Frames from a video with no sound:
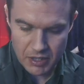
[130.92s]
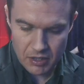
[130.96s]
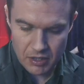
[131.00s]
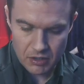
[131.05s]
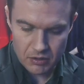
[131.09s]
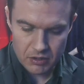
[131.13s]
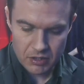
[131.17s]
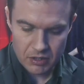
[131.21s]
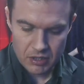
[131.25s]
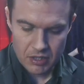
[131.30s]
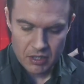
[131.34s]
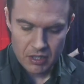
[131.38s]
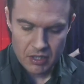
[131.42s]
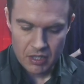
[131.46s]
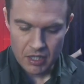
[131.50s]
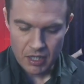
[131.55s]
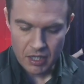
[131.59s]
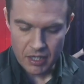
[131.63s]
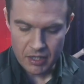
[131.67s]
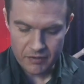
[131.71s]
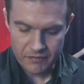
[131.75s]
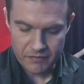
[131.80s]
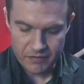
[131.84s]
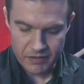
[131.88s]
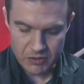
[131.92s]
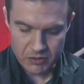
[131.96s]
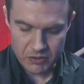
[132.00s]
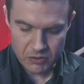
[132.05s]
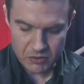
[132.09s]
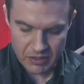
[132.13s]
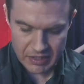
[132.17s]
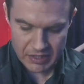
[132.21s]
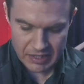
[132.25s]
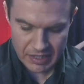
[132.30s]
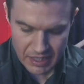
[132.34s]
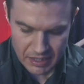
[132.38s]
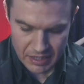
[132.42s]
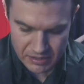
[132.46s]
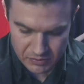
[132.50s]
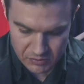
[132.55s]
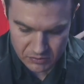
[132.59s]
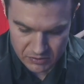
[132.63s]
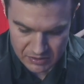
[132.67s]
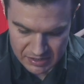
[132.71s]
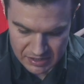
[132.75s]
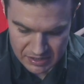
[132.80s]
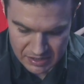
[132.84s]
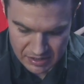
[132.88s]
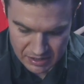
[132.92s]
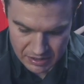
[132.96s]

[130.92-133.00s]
out, and if I do it again, you'll see